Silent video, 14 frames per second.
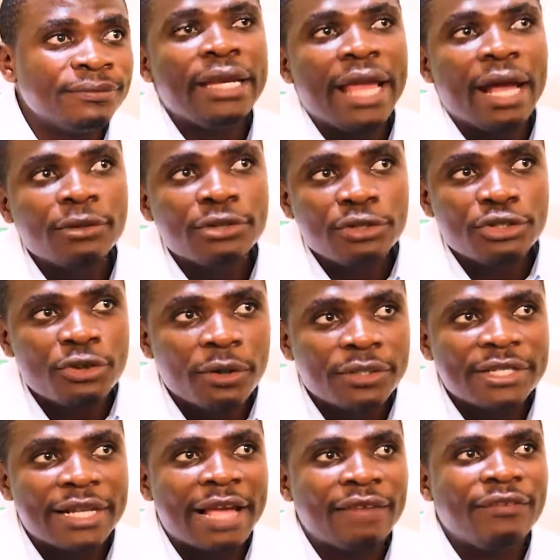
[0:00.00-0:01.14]
There are also
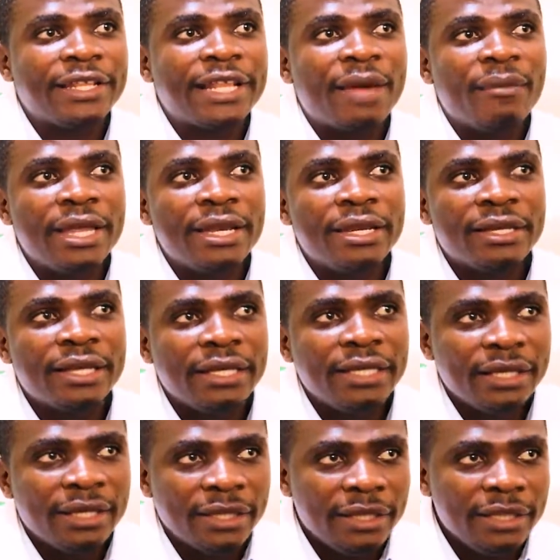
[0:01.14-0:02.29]
drugs like vitamin
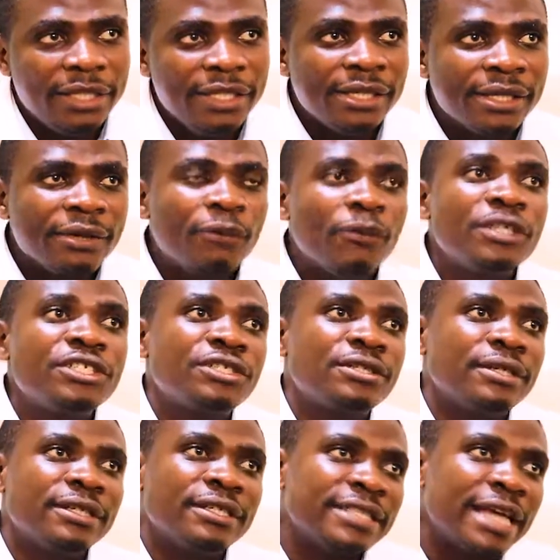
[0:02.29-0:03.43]
E, which
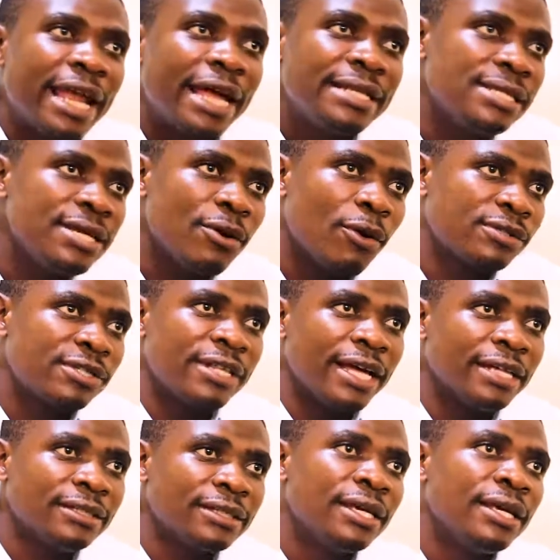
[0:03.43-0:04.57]
is an
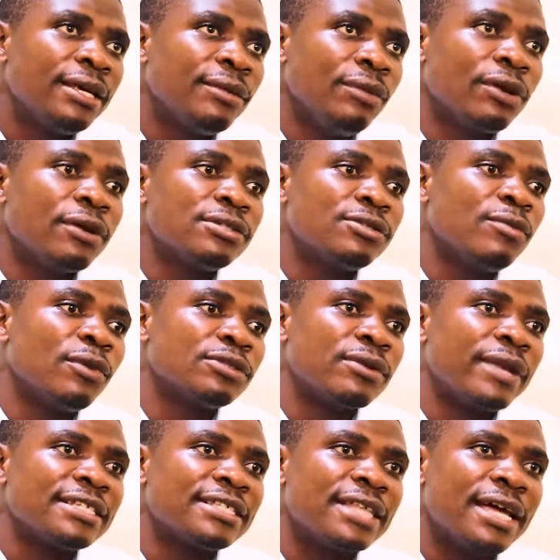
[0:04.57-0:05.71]
antioxidant, because you must
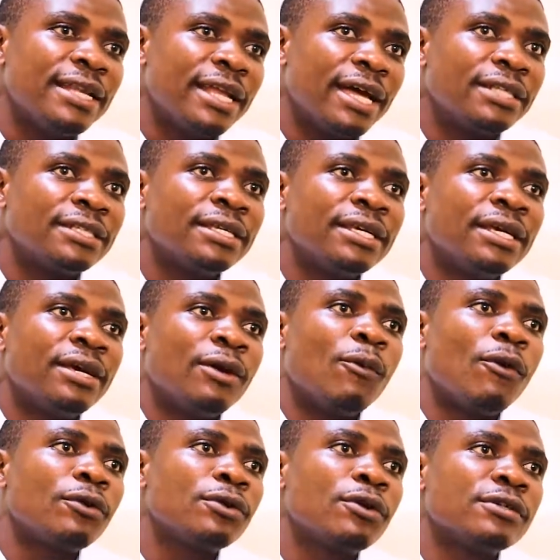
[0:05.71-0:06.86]
understand that
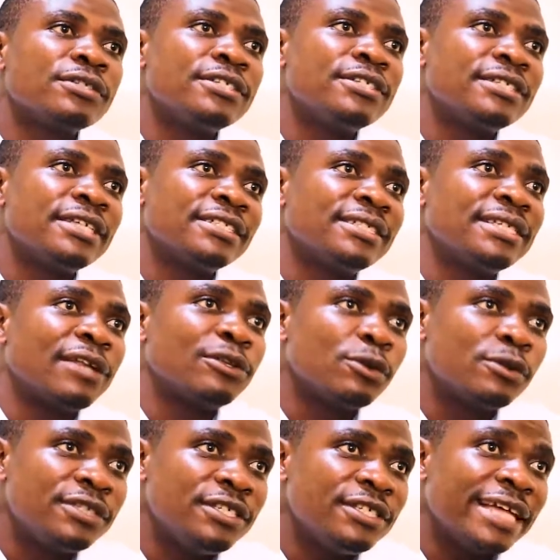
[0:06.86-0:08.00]
what causes the
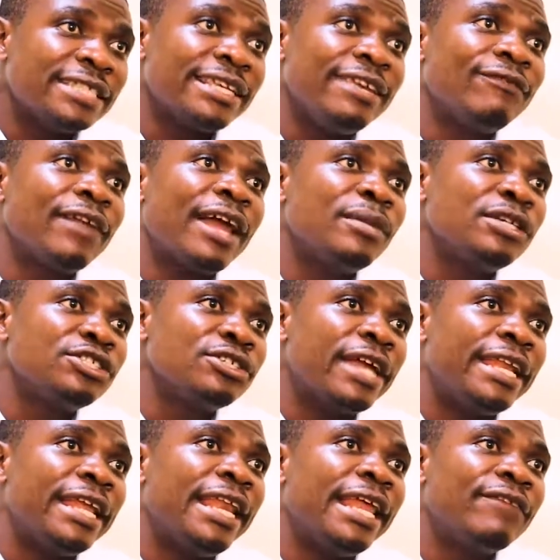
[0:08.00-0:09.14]
steatosis, that's the inflammation
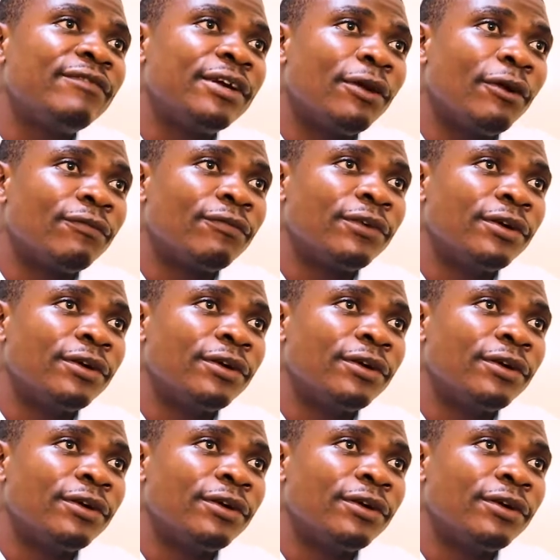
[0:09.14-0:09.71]
at the level of